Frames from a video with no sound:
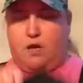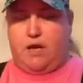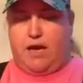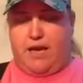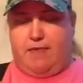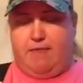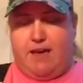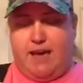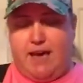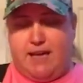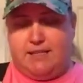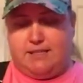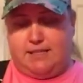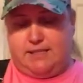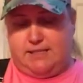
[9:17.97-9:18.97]
And
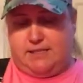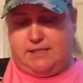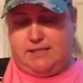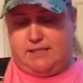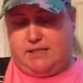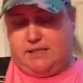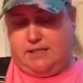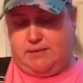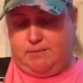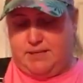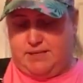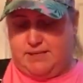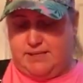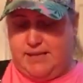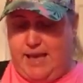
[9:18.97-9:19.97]
that is the
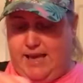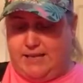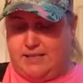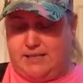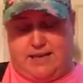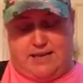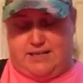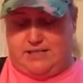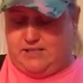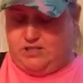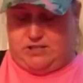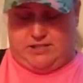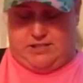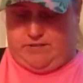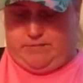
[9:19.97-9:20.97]
Be Set. I
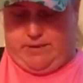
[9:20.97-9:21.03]
just love